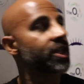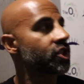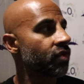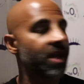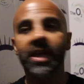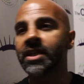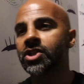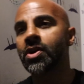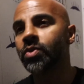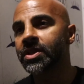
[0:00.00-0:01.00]
He's trained. He's
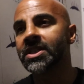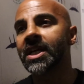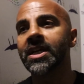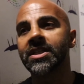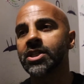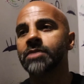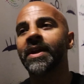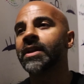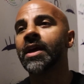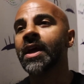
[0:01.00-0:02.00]
sold his tickets. He's
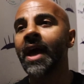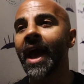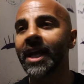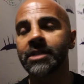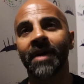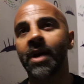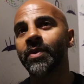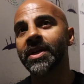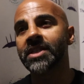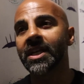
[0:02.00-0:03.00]
spent X amount of
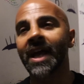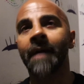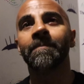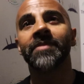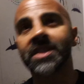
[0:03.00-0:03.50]
weeks in camp,